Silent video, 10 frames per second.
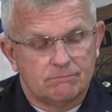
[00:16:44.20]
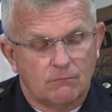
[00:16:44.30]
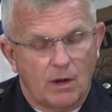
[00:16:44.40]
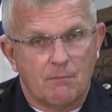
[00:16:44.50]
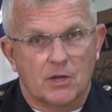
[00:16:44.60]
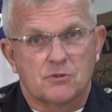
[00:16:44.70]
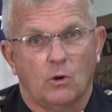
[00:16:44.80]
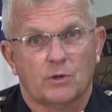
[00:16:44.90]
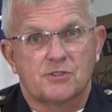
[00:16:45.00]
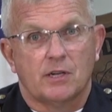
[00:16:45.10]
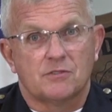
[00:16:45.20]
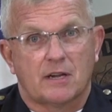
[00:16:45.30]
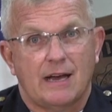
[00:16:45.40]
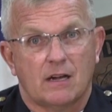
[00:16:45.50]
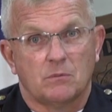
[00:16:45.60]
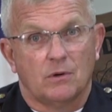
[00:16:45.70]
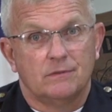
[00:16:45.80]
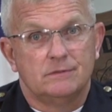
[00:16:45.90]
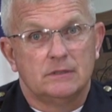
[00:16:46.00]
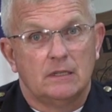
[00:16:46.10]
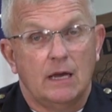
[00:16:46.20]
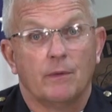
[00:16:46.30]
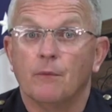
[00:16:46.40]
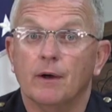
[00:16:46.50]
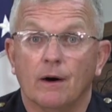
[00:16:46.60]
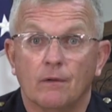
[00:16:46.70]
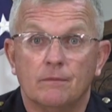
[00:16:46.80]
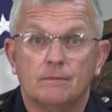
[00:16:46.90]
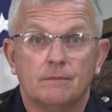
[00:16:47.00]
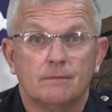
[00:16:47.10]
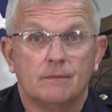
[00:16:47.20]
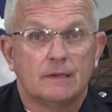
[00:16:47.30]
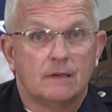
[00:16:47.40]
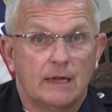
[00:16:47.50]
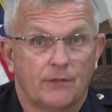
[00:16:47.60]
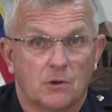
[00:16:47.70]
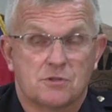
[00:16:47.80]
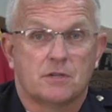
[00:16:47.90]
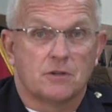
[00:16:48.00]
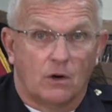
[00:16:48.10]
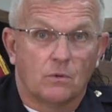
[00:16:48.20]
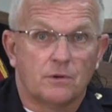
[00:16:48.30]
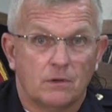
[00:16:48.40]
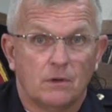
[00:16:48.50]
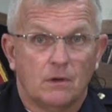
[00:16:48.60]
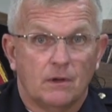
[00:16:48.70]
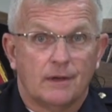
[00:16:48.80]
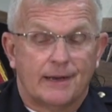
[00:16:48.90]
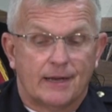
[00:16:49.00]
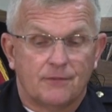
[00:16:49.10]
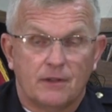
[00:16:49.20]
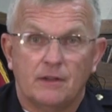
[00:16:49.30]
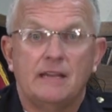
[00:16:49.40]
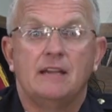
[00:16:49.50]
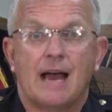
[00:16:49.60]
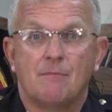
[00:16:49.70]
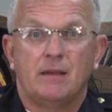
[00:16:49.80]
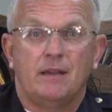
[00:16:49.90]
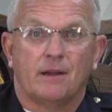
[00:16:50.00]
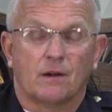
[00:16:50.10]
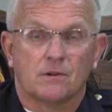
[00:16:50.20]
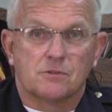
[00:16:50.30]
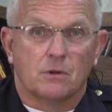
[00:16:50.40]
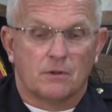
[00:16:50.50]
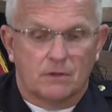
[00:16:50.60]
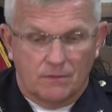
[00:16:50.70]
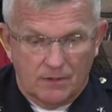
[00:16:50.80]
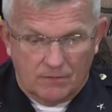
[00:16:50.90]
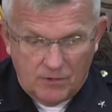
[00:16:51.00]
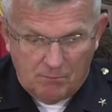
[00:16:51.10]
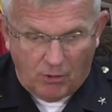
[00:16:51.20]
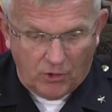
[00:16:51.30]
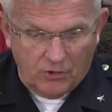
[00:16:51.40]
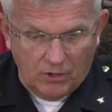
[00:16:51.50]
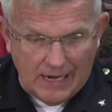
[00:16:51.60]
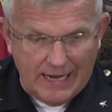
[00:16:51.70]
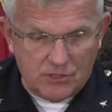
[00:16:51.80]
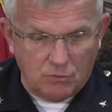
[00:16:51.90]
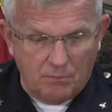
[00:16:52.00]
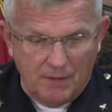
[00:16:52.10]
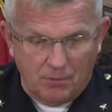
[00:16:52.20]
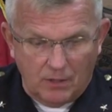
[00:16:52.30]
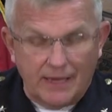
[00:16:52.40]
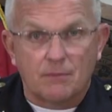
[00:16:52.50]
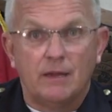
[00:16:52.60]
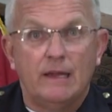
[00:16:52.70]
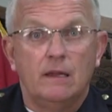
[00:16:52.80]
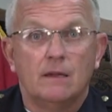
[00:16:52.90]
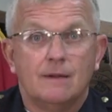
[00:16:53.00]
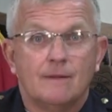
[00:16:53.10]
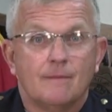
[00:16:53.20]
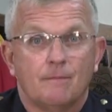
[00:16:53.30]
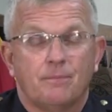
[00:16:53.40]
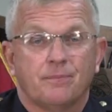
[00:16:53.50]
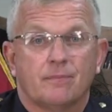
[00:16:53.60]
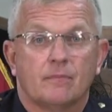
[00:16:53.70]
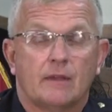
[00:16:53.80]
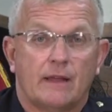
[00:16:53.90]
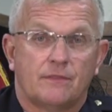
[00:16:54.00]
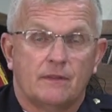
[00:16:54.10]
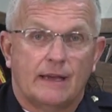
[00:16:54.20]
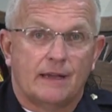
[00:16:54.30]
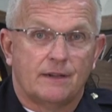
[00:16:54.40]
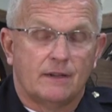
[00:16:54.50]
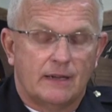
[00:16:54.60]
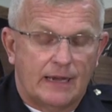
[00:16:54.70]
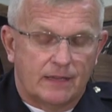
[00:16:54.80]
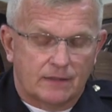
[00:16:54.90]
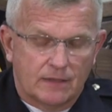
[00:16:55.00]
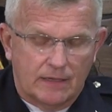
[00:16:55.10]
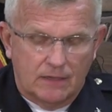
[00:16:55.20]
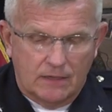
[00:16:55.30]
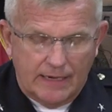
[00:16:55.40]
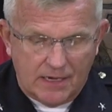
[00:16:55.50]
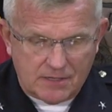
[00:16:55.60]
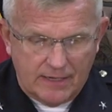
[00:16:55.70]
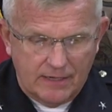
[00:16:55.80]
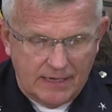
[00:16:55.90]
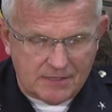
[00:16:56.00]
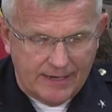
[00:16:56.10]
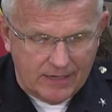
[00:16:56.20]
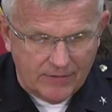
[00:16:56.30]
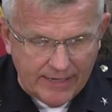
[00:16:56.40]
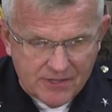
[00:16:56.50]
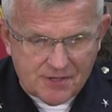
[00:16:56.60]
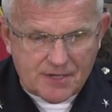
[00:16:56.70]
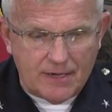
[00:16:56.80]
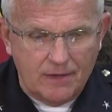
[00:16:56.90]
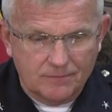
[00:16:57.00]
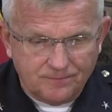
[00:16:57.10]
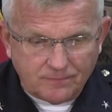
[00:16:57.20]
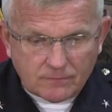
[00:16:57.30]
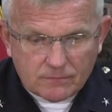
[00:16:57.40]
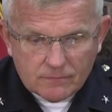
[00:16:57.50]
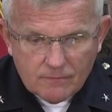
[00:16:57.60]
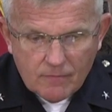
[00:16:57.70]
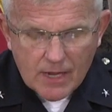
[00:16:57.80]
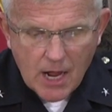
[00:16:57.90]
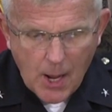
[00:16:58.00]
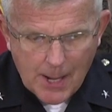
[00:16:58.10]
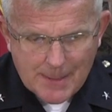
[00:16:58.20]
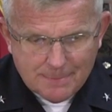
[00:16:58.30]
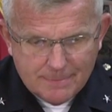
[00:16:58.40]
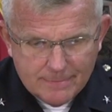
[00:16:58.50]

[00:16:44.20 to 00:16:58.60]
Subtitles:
We must hold ourselves accountable, and we will. And those that don't need not be here. So the burden lies with people like me as a head of an agency, and